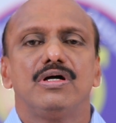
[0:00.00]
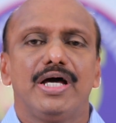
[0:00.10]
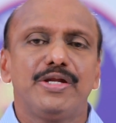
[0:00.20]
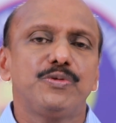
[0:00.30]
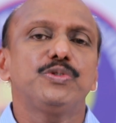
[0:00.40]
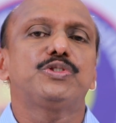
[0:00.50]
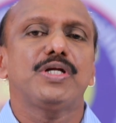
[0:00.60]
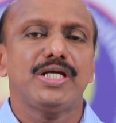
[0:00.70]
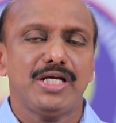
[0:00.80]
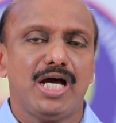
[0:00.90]
And
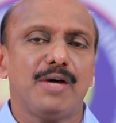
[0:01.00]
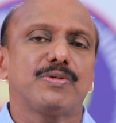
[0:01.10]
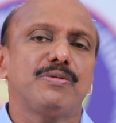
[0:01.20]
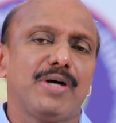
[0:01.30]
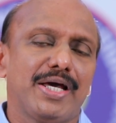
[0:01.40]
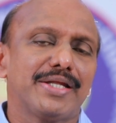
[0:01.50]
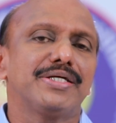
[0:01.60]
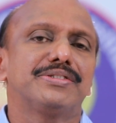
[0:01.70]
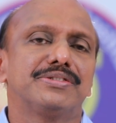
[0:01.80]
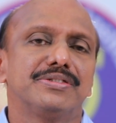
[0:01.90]
usually after
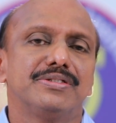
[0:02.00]
marriage,